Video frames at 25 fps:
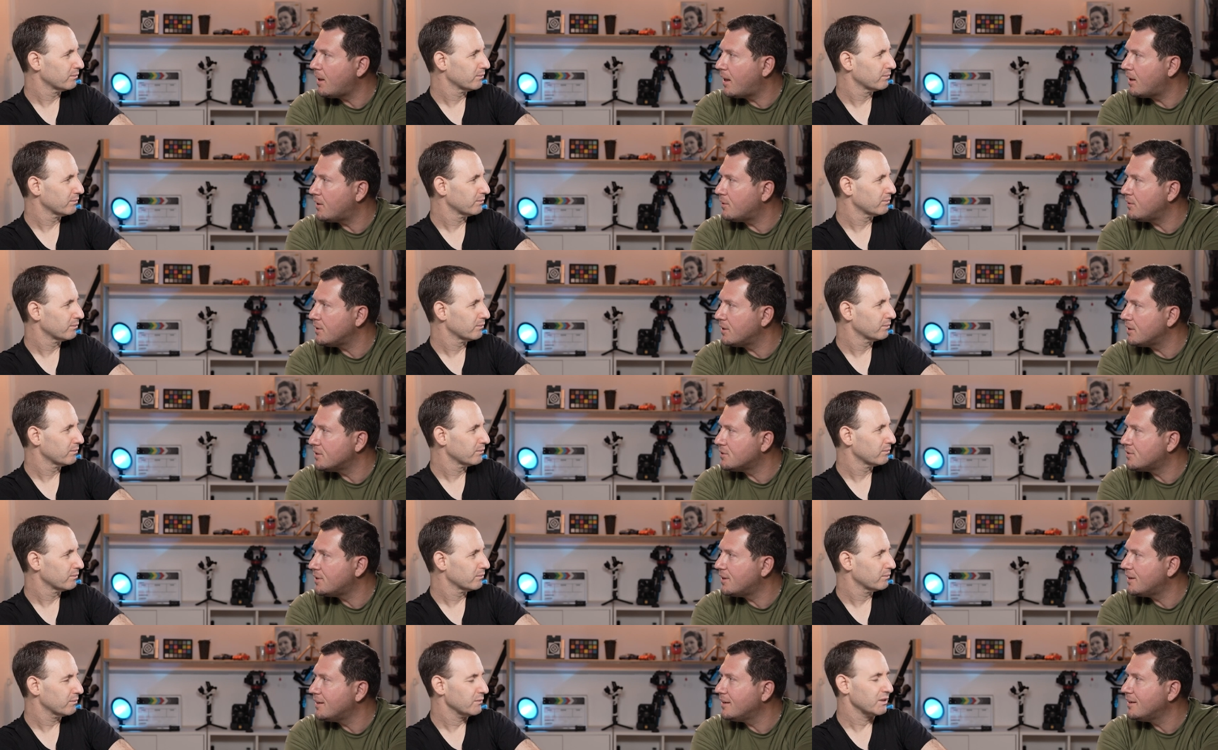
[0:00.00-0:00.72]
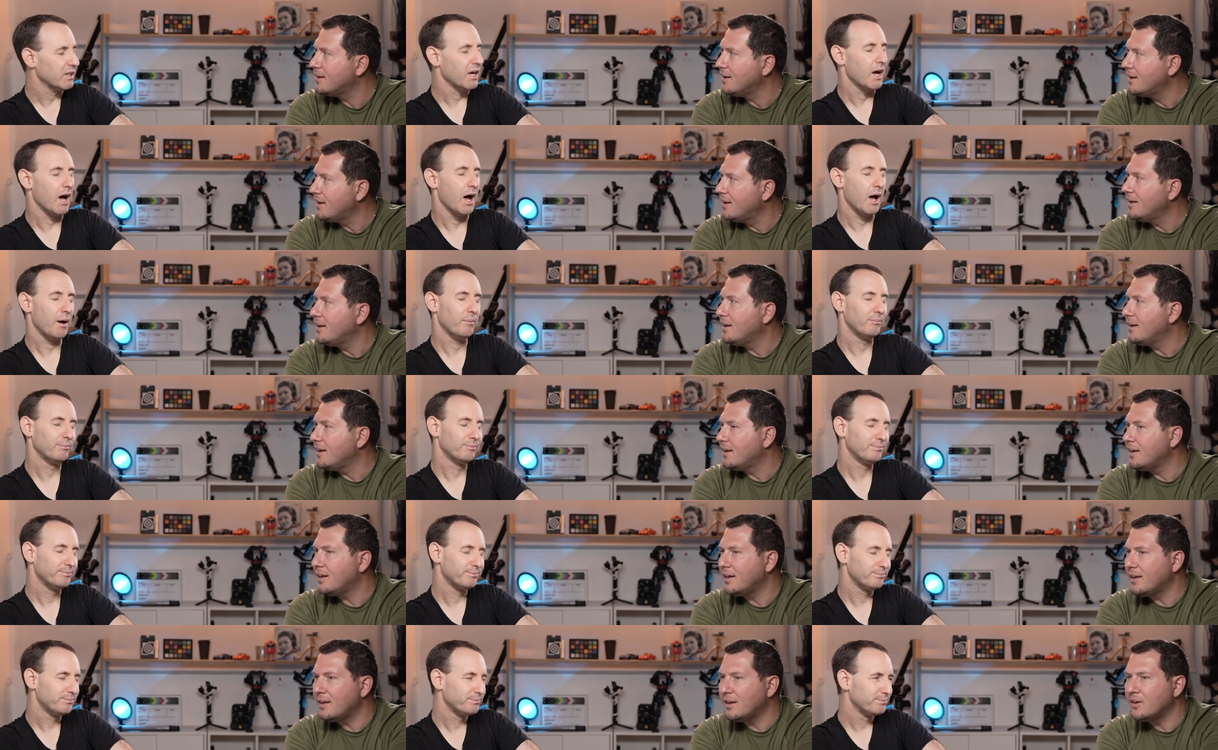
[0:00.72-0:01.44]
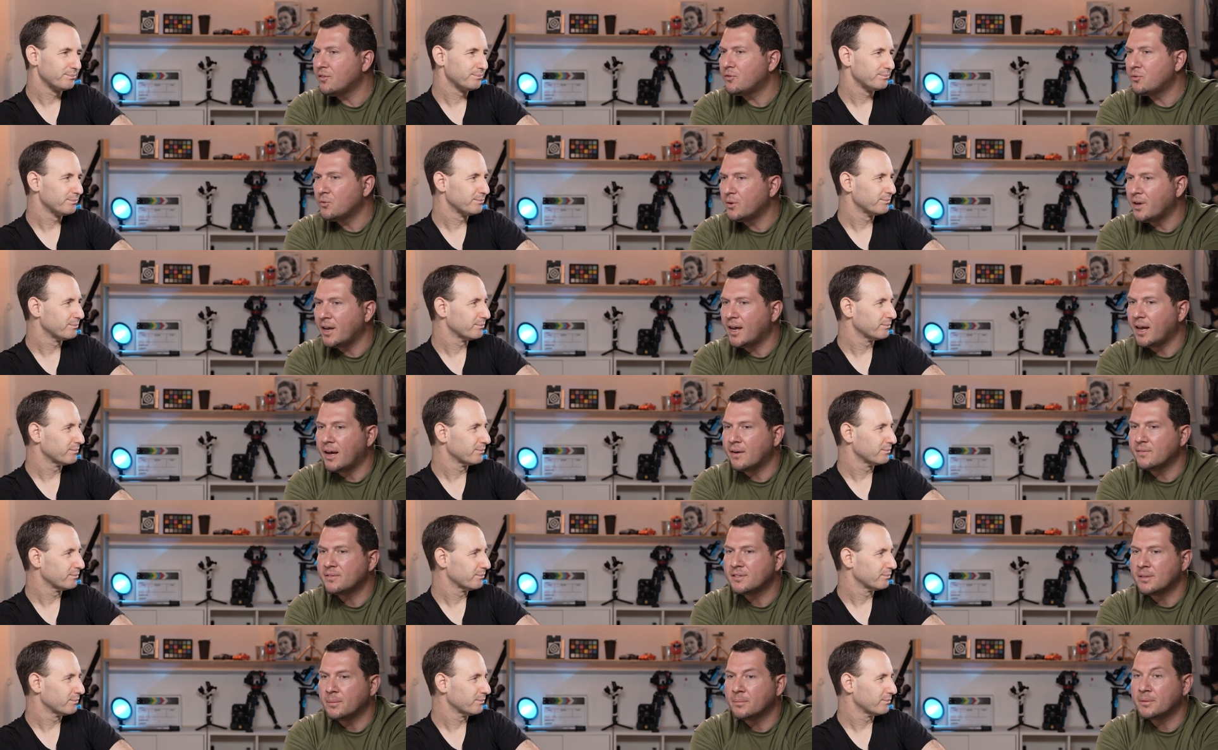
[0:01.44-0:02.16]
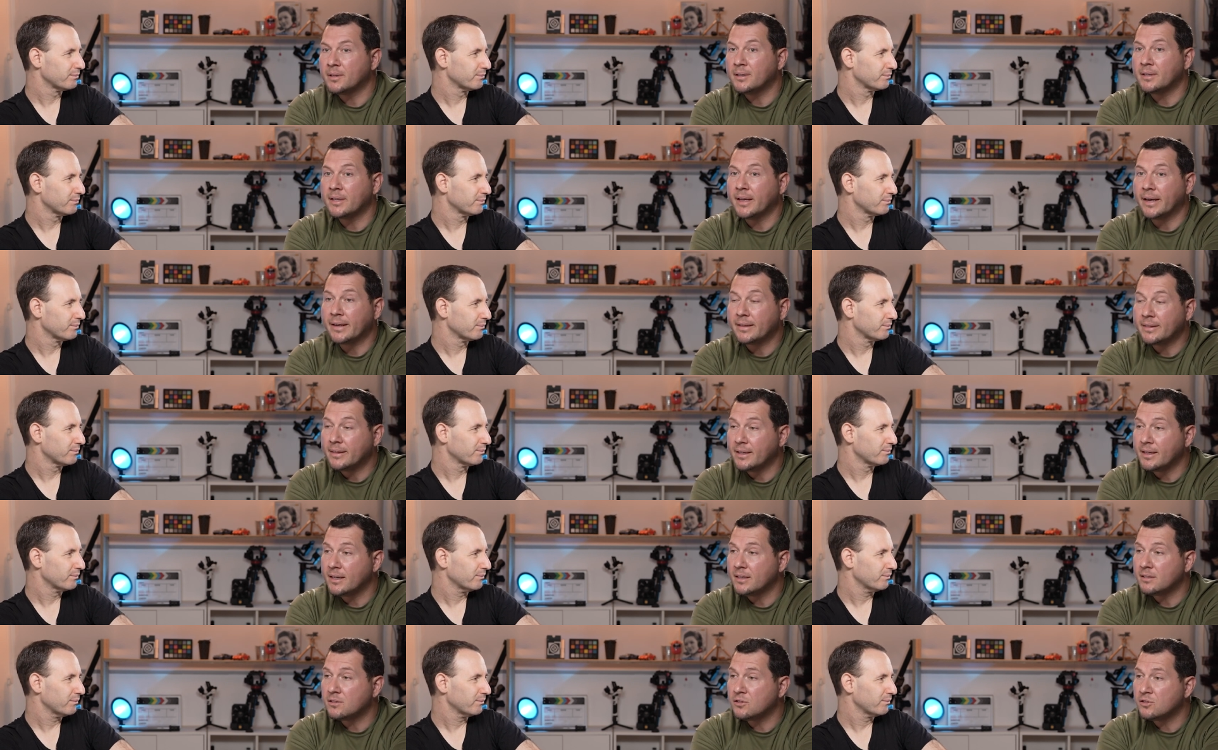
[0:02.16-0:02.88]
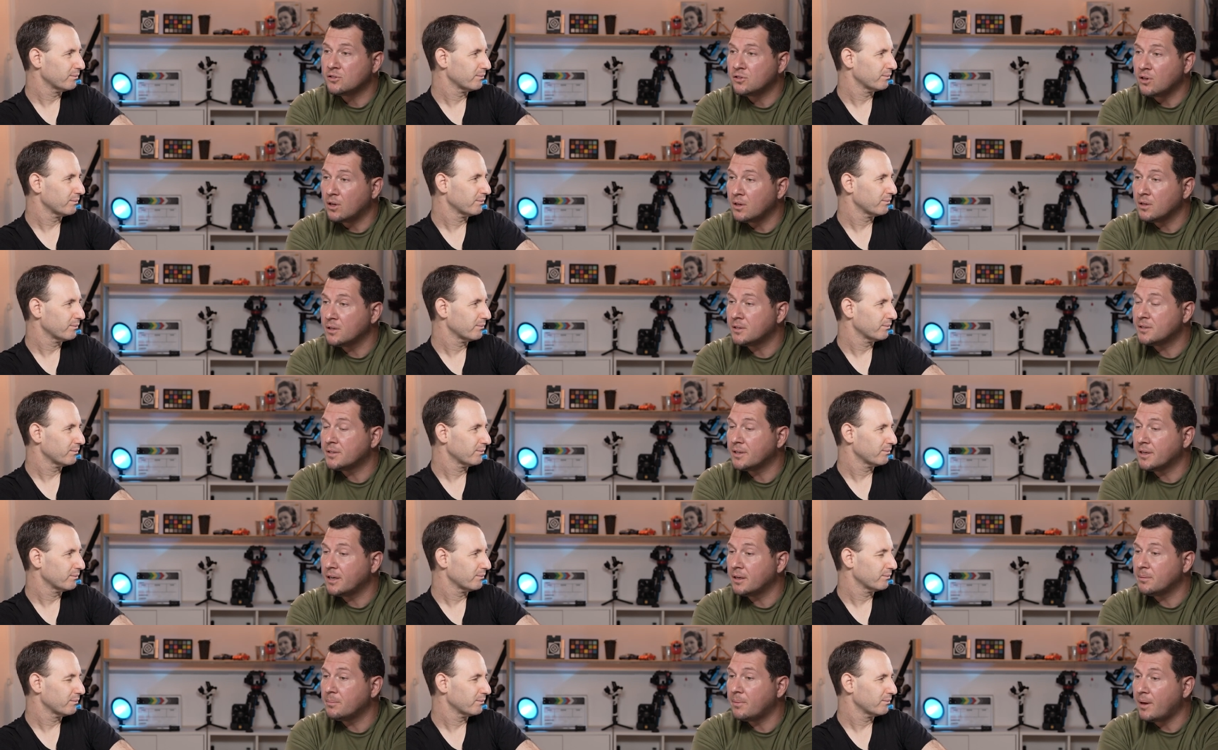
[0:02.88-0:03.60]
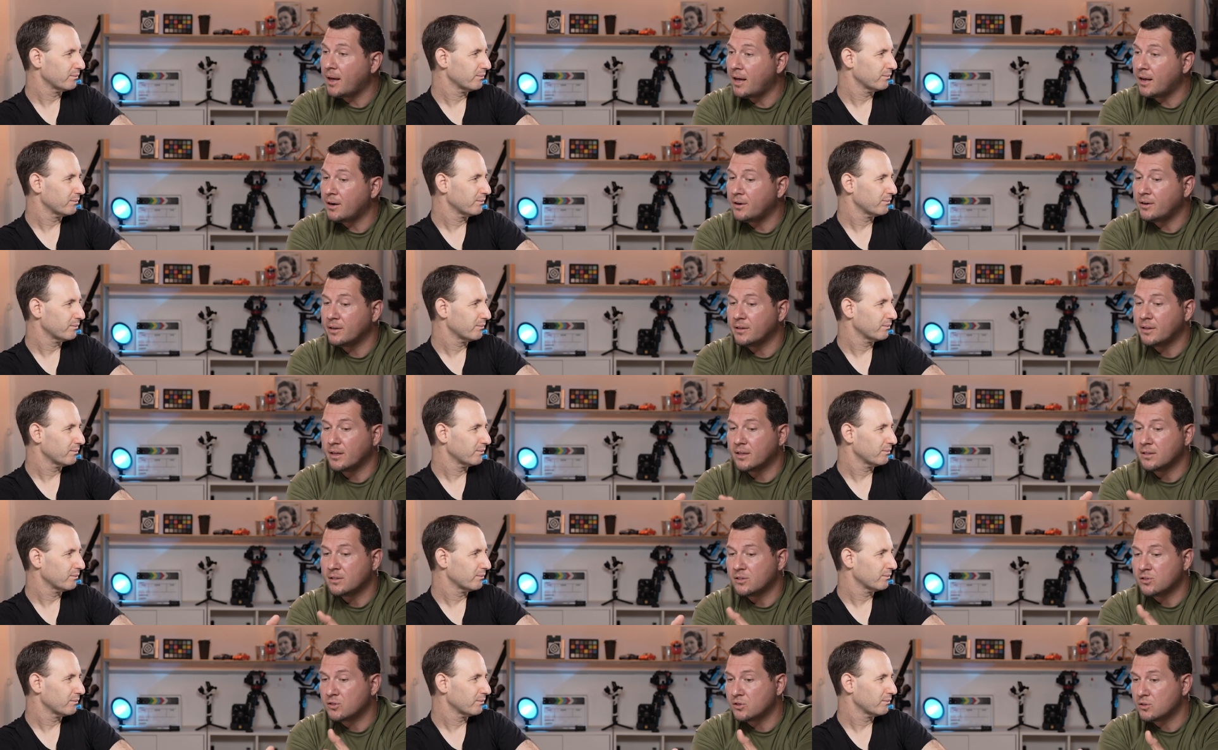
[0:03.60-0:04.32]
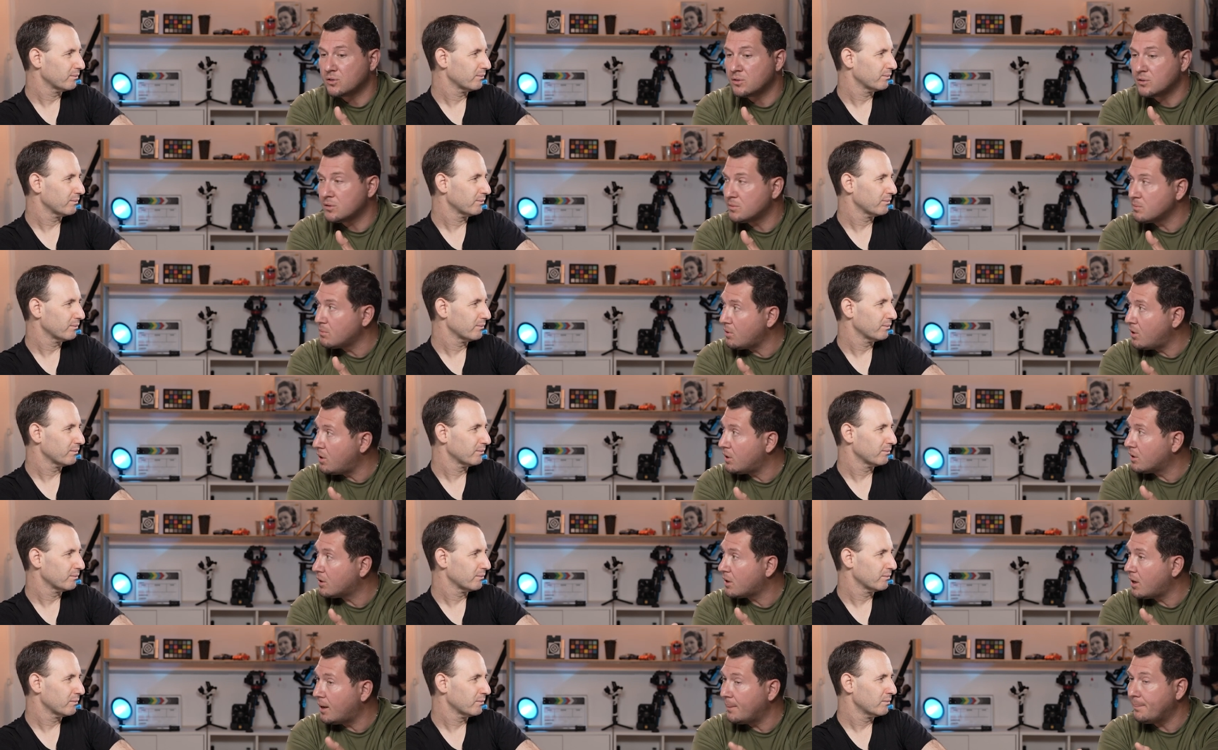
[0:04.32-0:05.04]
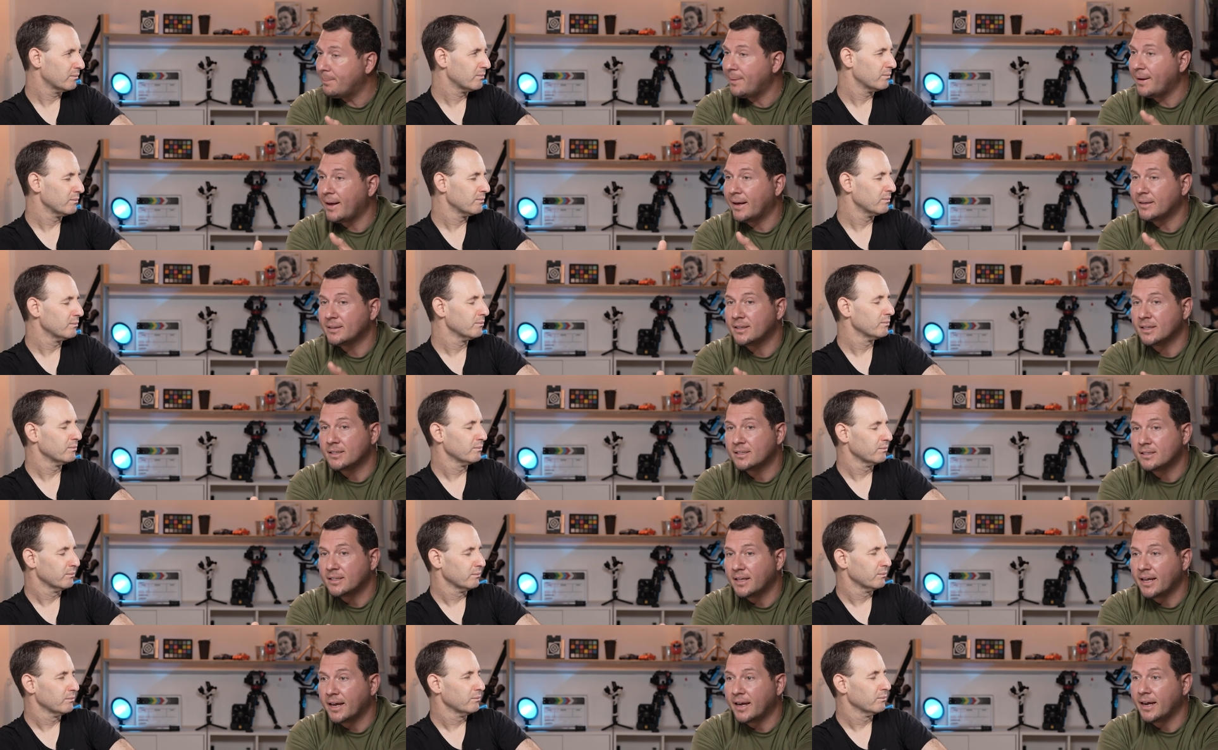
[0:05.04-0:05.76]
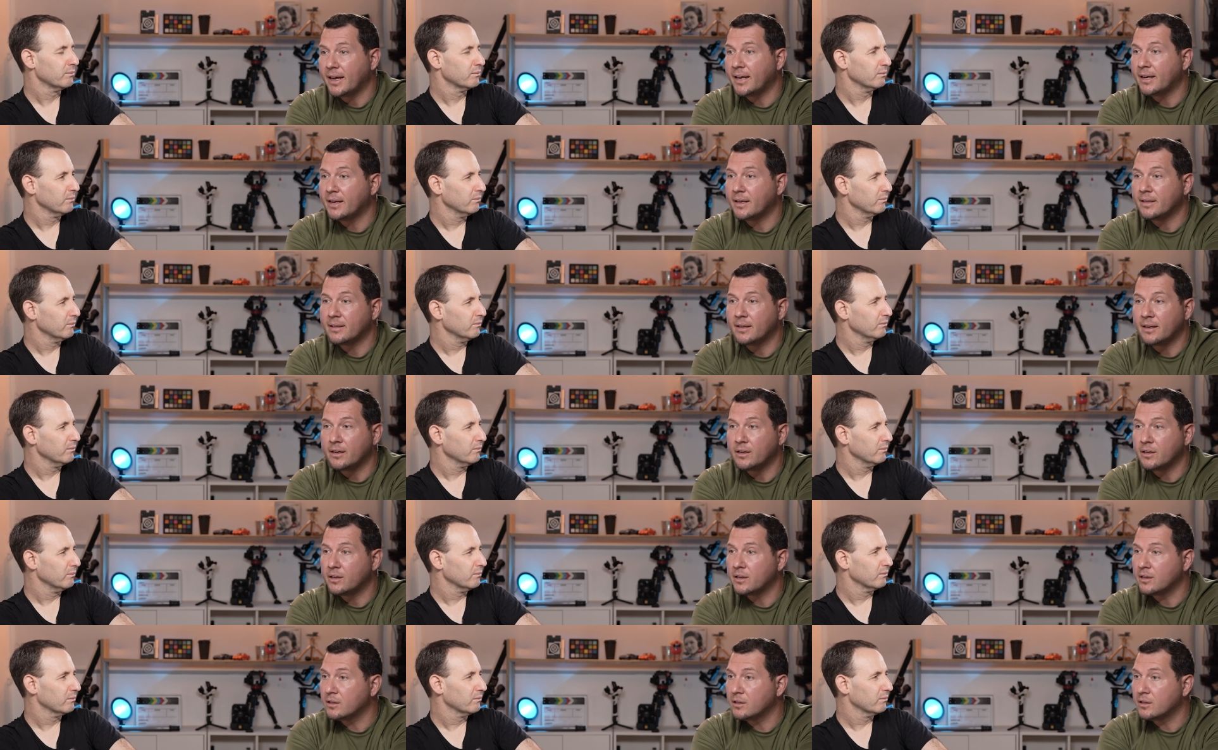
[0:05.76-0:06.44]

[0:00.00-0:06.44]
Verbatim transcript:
Speaker 1: batteries, right? Yeah. If we have something like this, a solid state battery that's small, compact, it's light, and then you